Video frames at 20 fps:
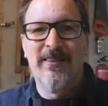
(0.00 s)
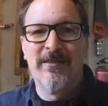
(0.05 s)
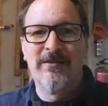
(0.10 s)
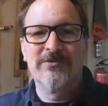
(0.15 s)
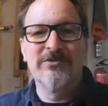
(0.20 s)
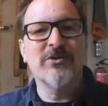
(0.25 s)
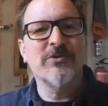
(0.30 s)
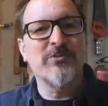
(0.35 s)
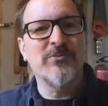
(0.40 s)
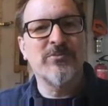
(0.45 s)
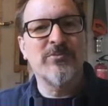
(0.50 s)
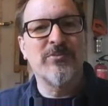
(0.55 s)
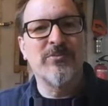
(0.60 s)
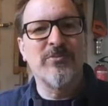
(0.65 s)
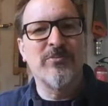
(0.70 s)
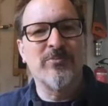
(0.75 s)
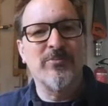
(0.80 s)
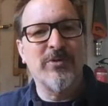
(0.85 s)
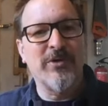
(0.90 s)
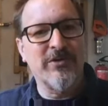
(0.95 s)
So,
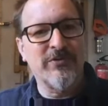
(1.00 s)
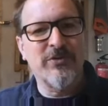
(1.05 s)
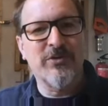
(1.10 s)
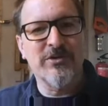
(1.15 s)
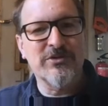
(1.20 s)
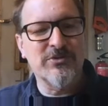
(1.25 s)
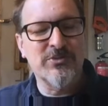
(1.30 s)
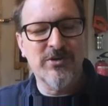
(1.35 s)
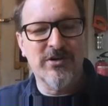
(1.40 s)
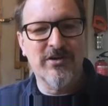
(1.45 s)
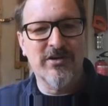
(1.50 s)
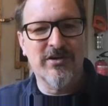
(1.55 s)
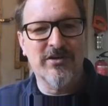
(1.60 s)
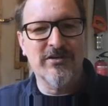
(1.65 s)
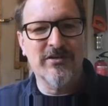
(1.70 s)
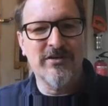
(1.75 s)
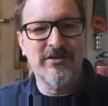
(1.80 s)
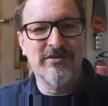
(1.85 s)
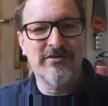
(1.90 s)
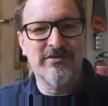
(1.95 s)
but of course, we're all
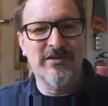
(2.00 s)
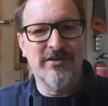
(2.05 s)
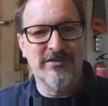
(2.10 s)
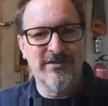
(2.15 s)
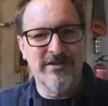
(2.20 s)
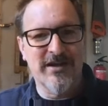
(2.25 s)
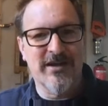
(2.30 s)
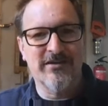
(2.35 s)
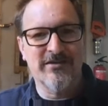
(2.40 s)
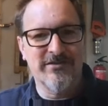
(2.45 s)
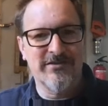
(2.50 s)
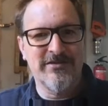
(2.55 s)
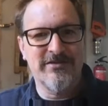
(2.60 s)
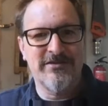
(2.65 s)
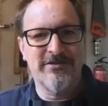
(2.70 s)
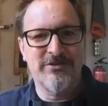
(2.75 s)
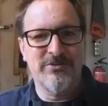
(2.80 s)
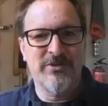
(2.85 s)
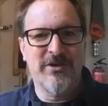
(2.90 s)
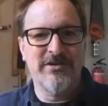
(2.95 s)
in a challenging
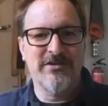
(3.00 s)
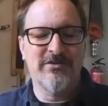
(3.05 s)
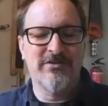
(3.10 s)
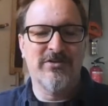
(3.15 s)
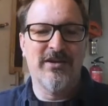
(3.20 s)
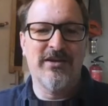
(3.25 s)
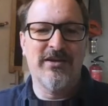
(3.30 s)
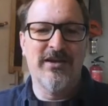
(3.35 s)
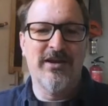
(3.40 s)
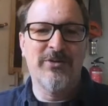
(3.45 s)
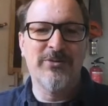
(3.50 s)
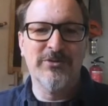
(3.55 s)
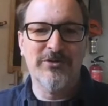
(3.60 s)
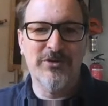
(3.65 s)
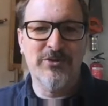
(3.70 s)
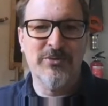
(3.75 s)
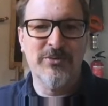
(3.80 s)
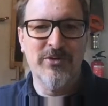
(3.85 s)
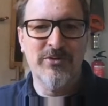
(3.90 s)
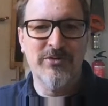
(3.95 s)
situation right now with
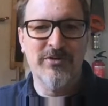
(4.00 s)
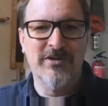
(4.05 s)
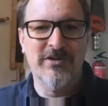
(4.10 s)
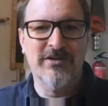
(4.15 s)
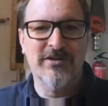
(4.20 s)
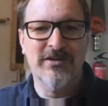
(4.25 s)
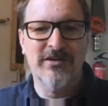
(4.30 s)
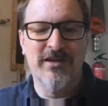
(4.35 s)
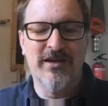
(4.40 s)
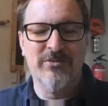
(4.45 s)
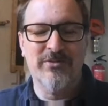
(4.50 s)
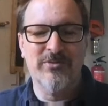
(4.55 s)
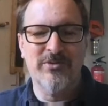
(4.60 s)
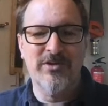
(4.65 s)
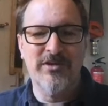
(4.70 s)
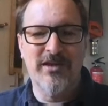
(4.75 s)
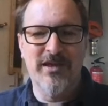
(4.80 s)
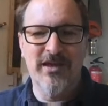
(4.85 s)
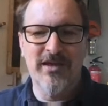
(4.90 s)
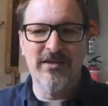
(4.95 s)
Corona in that we
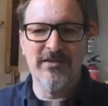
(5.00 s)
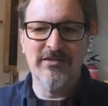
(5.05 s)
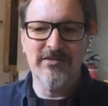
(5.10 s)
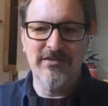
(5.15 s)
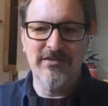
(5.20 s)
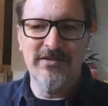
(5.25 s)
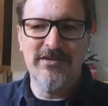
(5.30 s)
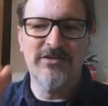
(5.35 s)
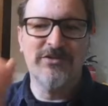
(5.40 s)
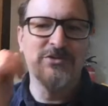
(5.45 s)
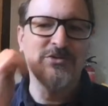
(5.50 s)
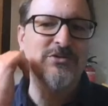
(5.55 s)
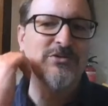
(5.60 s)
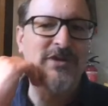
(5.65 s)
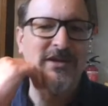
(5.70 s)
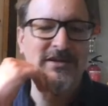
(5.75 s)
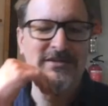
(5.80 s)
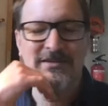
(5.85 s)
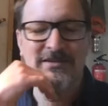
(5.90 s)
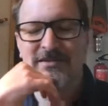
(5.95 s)
can't do
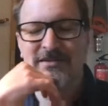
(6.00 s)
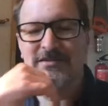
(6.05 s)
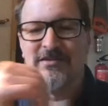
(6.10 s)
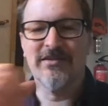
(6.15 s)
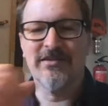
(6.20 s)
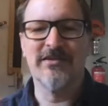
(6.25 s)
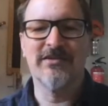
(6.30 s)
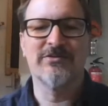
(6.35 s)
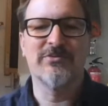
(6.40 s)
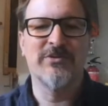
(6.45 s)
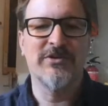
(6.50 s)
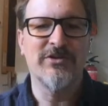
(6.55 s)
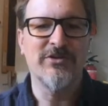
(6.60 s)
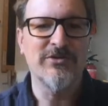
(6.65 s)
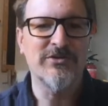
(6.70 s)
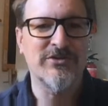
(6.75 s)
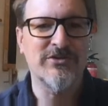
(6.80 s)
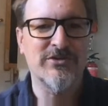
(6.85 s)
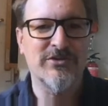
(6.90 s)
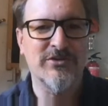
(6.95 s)
as easily as we
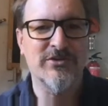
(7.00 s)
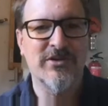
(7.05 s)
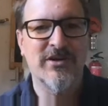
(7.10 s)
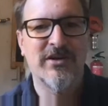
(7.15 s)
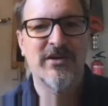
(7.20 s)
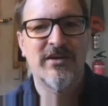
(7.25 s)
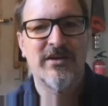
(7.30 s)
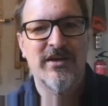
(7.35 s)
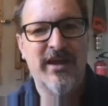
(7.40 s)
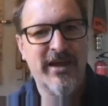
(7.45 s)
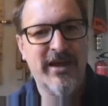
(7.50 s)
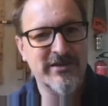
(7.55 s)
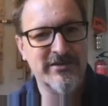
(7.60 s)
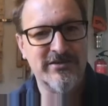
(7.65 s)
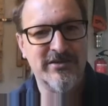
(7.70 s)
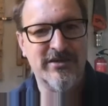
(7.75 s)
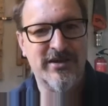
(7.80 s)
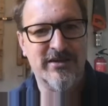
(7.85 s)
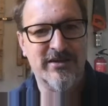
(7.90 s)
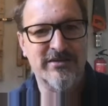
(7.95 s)
used to
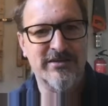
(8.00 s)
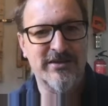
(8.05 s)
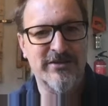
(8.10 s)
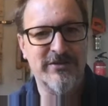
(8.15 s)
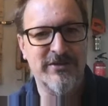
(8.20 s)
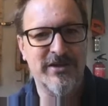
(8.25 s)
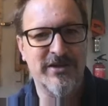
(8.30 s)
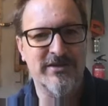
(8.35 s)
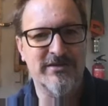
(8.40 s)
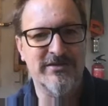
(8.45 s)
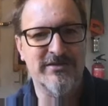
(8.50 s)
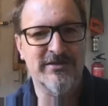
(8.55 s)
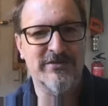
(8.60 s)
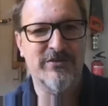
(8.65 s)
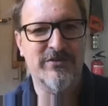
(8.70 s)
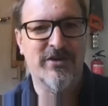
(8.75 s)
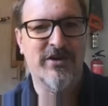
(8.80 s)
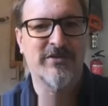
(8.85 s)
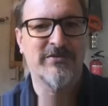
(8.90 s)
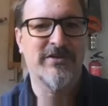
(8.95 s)
hands-on activities
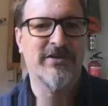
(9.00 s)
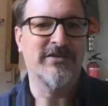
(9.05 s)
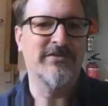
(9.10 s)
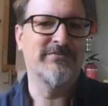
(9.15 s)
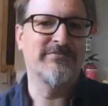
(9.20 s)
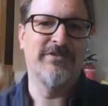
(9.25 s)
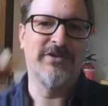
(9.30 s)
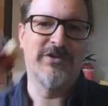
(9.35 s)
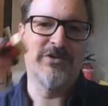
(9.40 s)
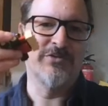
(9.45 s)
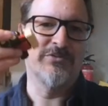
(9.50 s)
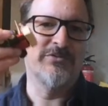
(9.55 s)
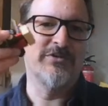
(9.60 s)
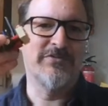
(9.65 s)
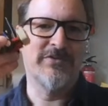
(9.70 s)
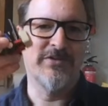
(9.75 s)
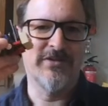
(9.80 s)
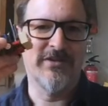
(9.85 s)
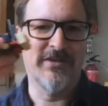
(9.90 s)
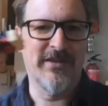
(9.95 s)
involving,
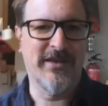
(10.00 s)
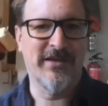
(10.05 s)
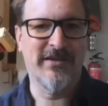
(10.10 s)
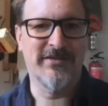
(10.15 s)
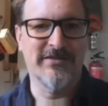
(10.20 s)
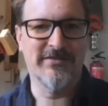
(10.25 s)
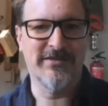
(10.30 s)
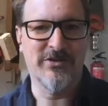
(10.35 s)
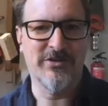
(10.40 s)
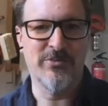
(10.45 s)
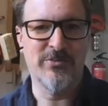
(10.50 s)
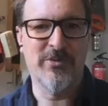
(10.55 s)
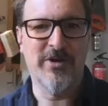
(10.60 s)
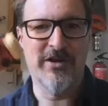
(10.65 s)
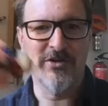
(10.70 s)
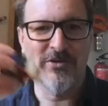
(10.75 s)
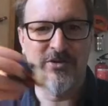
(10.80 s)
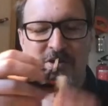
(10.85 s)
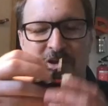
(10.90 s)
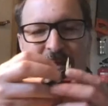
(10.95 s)
different things that you
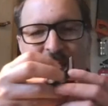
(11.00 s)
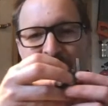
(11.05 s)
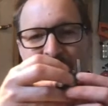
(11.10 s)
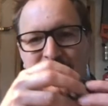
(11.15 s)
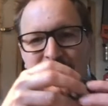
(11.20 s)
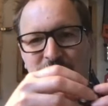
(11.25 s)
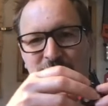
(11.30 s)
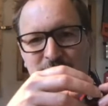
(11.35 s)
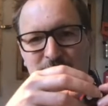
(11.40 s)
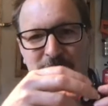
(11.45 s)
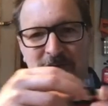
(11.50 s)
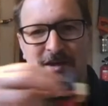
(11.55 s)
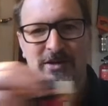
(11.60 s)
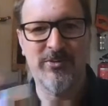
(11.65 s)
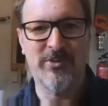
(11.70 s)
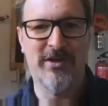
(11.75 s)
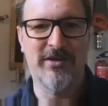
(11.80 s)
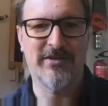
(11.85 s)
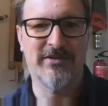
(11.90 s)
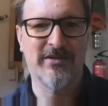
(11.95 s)
might create or play
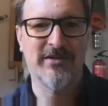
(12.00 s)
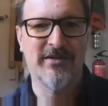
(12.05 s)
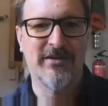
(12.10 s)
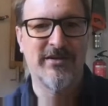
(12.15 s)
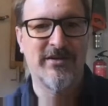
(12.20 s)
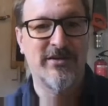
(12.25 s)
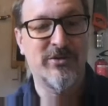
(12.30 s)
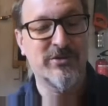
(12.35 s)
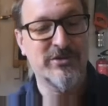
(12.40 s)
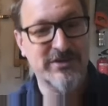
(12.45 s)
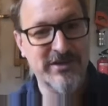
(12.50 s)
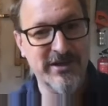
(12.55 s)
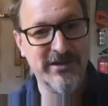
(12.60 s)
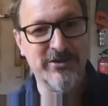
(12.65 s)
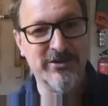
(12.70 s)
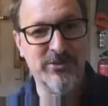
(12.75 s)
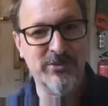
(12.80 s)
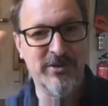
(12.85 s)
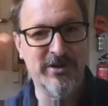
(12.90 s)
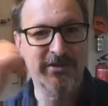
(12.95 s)
with or
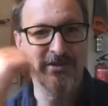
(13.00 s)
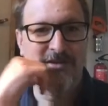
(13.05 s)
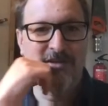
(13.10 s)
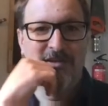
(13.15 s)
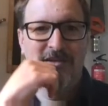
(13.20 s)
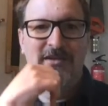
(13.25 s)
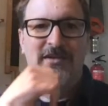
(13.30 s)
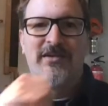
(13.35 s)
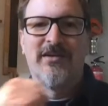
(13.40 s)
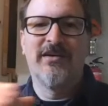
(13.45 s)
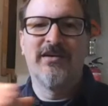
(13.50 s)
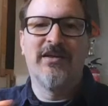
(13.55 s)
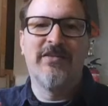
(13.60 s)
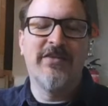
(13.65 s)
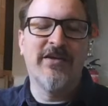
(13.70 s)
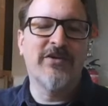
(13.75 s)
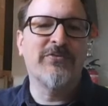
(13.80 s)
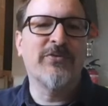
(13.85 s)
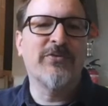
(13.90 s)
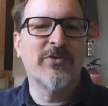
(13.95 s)
tinker with. And
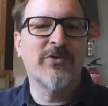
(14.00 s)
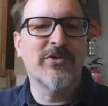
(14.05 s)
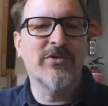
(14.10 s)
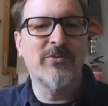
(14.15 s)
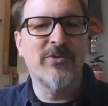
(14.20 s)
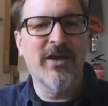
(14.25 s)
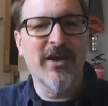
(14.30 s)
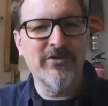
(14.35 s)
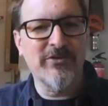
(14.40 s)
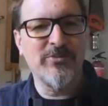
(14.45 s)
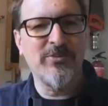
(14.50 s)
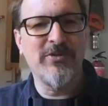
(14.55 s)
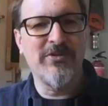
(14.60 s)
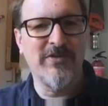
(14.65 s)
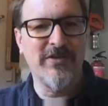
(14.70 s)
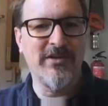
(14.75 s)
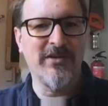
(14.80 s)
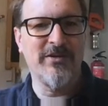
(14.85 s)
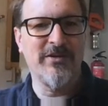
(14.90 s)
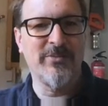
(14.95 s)
therefore, we have to be
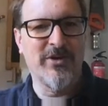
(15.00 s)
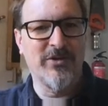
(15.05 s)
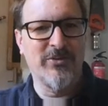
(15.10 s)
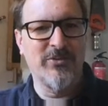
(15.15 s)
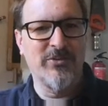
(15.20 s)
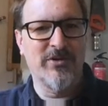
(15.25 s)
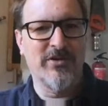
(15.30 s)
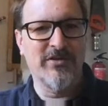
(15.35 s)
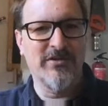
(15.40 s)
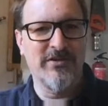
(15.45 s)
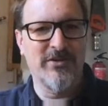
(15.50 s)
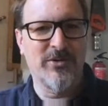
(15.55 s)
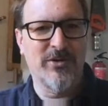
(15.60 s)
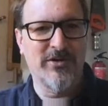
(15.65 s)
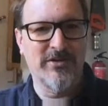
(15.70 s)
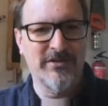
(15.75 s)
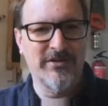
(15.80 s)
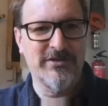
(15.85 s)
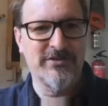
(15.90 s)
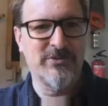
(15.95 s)
thinking about what are the
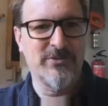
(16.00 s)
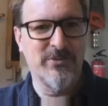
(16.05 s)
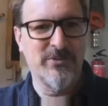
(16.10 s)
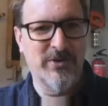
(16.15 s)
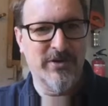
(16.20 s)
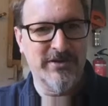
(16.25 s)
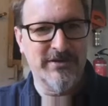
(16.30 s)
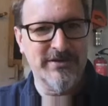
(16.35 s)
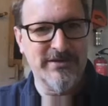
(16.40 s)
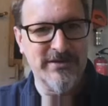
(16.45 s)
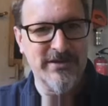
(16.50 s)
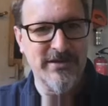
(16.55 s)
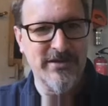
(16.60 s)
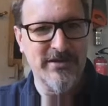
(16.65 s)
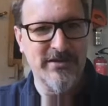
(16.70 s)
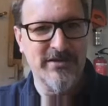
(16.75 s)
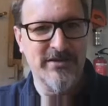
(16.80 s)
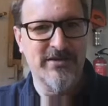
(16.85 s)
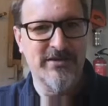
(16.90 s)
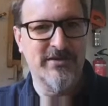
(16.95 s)
qualities we want to
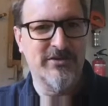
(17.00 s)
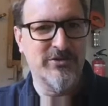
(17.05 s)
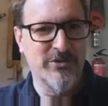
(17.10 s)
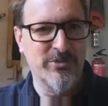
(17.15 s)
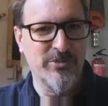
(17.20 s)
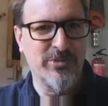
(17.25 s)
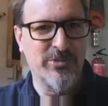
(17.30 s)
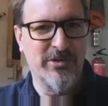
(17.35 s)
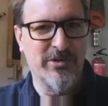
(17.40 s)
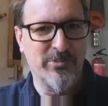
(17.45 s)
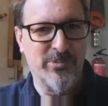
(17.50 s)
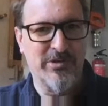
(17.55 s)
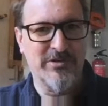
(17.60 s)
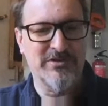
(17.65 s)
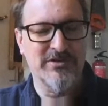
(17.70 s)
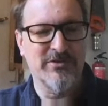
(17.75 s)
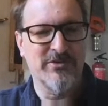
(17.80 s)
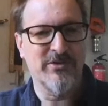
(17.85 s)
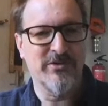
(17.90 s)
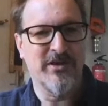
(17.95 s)
see in a group
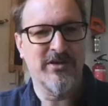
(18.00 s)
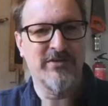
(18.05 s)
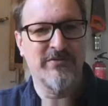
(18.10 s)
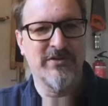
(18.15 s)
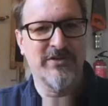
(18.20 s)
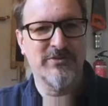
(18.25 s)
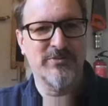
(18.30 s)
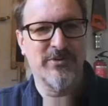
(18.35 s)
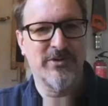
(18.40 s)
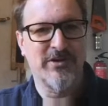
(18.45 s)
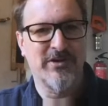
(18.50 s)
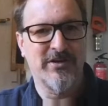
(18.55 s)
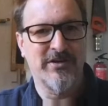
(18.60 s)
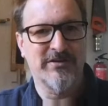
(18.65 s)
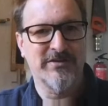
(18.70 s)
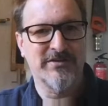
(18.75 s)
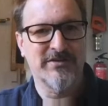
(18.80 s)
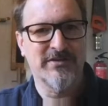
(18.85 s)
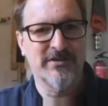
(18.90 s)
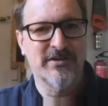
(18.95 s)
in-person creative
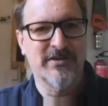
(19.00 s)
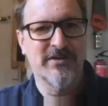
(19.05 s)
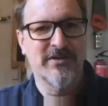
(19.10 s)
experience,